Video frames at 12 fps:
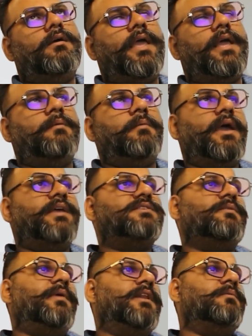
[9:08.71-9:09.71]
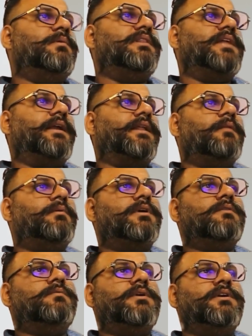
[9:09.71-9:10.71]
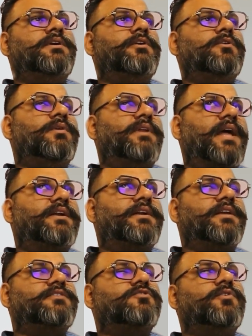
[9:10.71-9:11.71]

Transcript: and MIS available that can be converted into analytics.